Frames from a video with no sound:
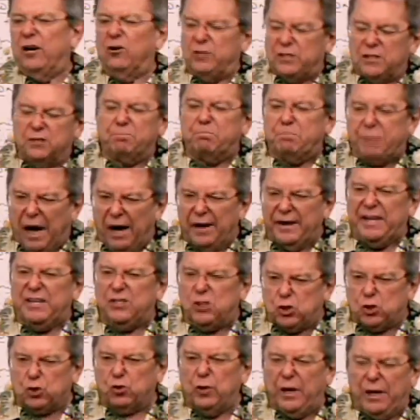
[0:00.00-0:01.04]
on his body and
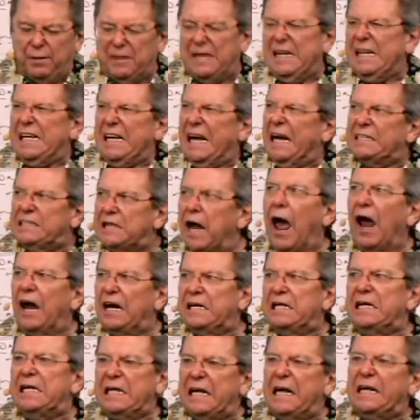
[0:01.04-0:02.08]
screaming and
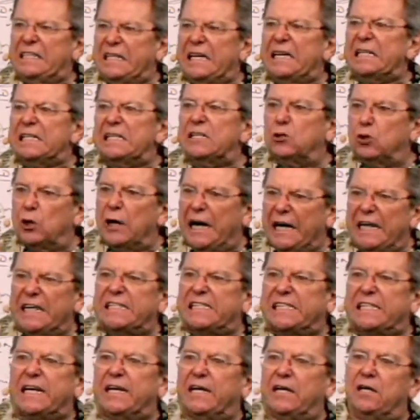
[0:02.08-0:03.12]
yelling and getting
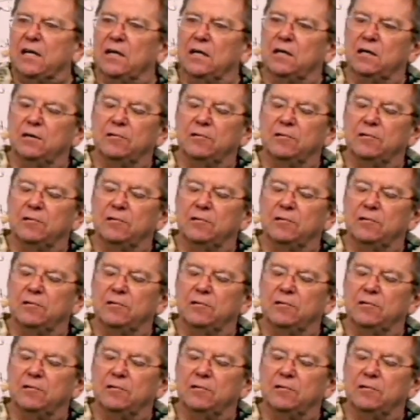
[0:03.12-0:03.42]
crazy.